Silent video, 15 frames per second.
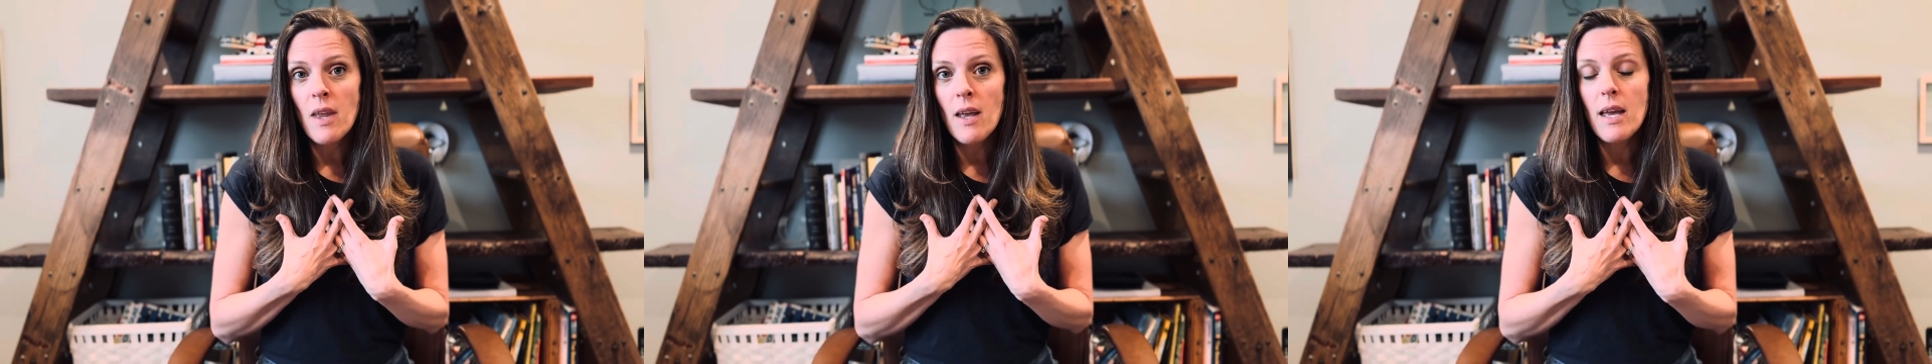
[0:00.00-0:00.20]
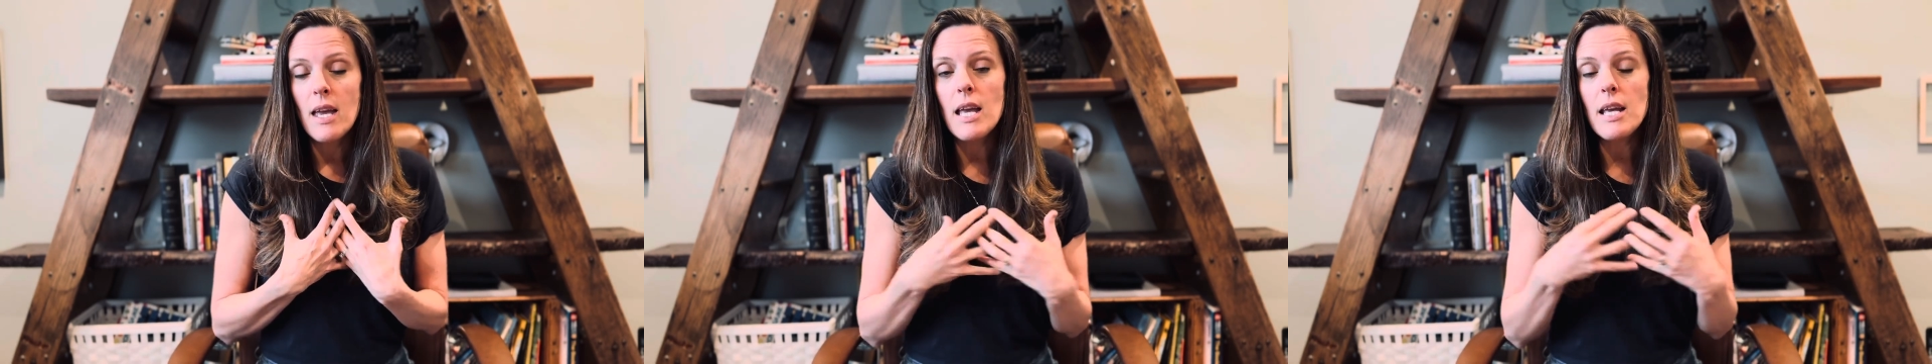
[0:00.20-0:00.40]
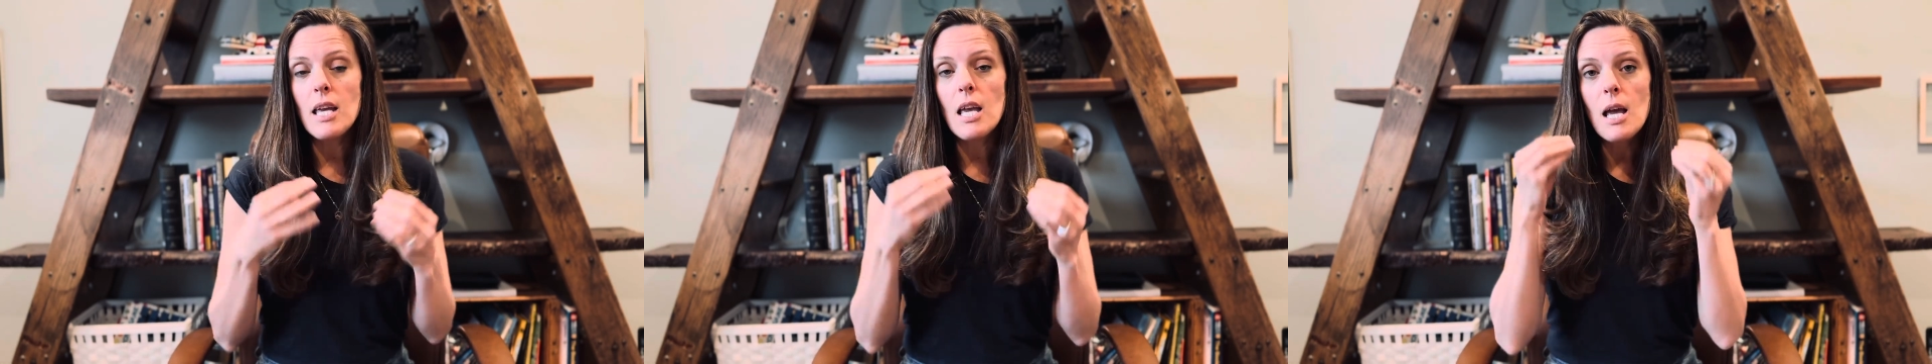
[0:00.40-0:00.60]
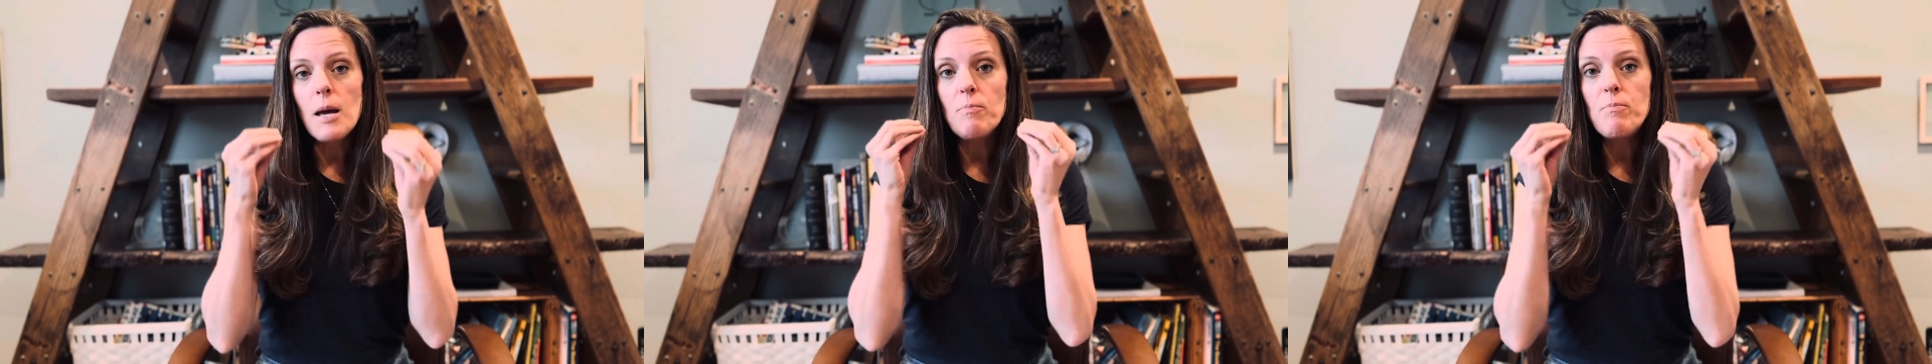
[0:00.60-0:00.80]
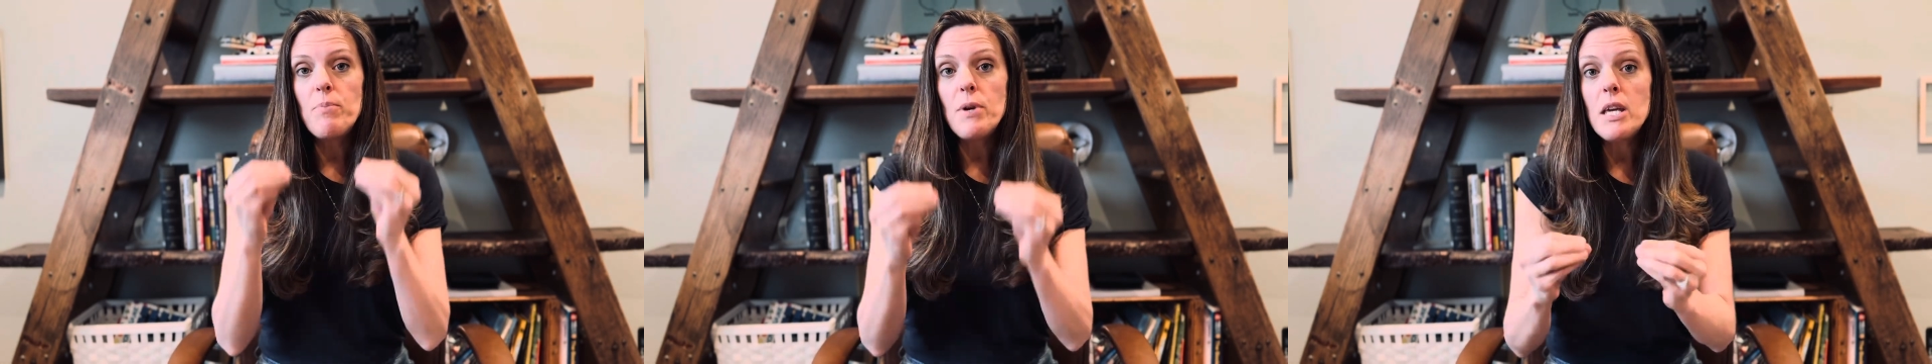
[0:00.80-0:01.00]
it
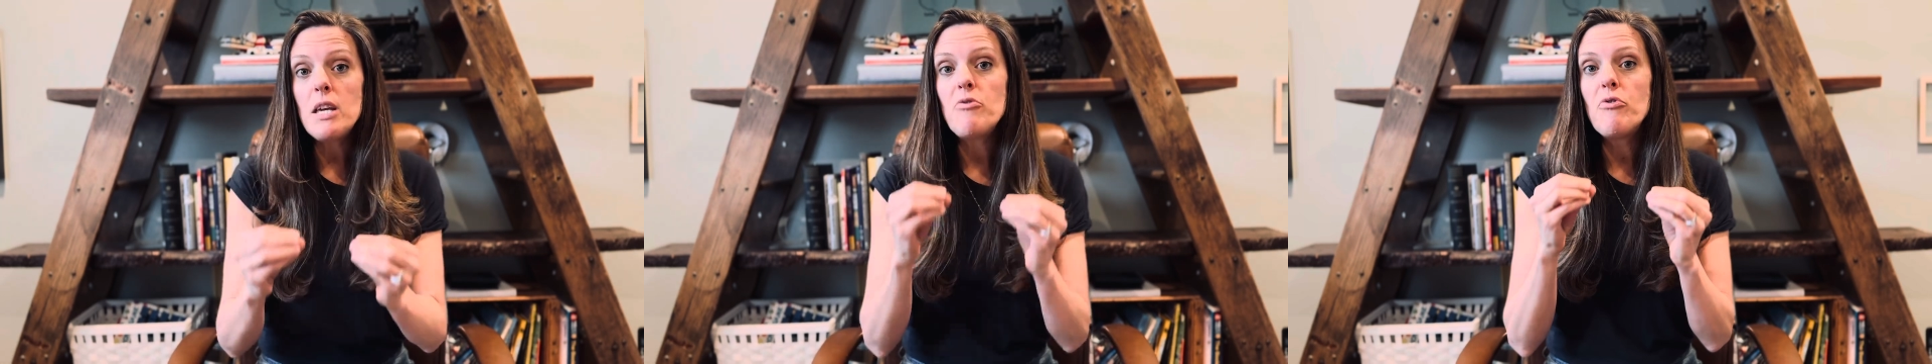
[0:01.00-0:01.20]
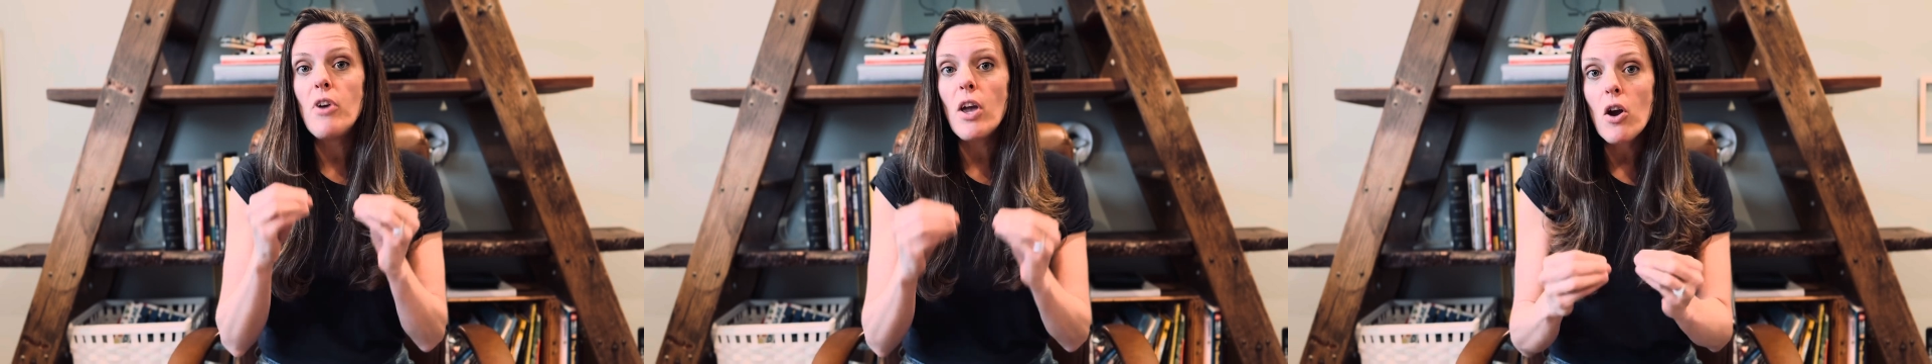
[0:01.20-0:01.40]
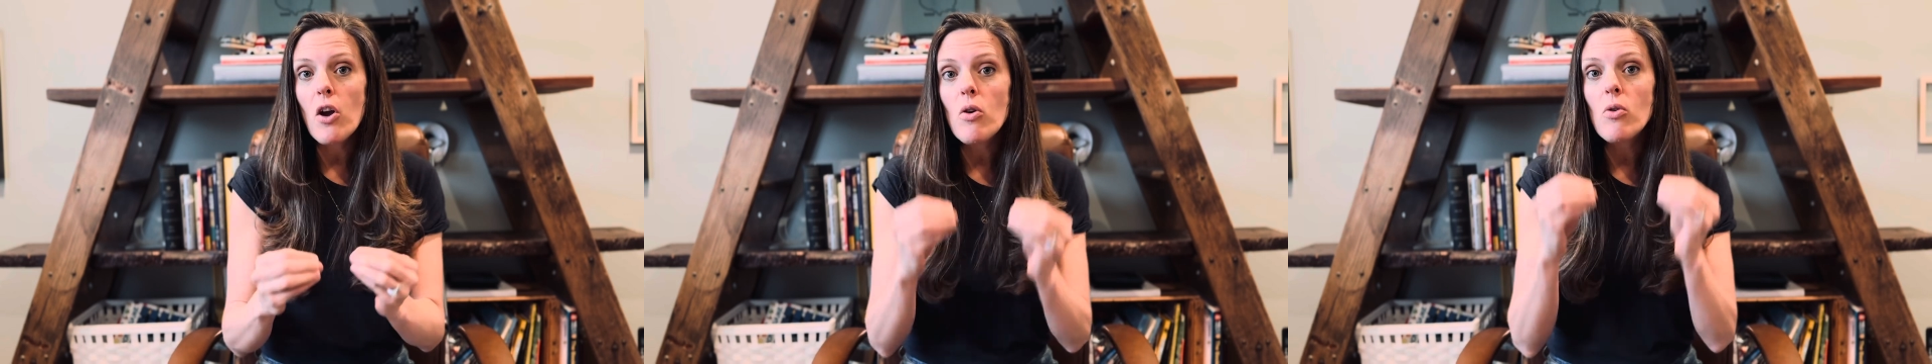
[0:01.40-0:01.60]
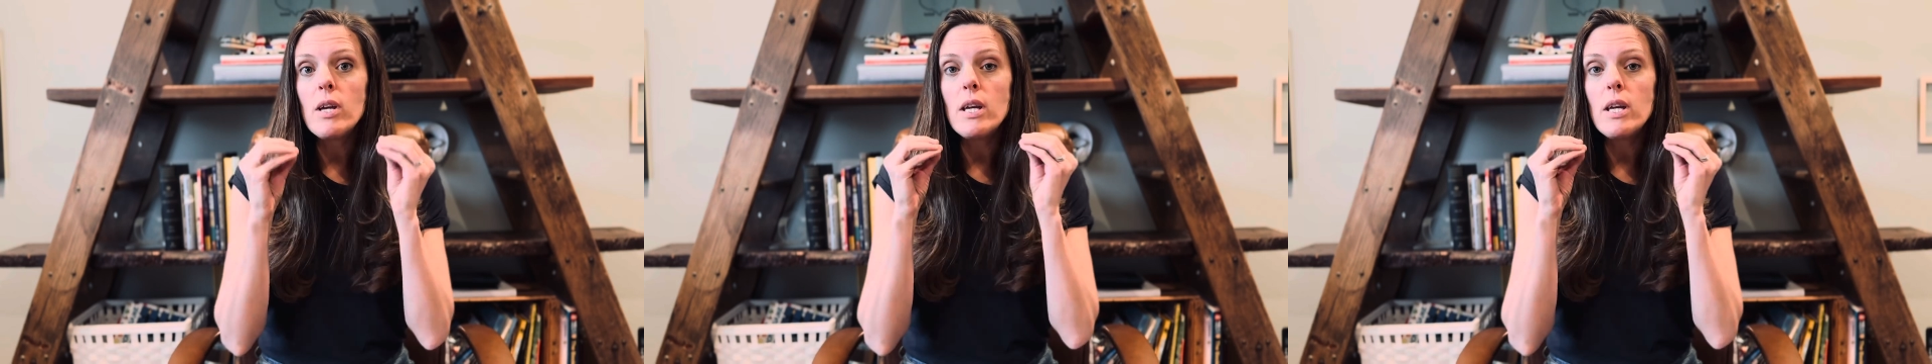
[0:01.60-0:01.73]
can be very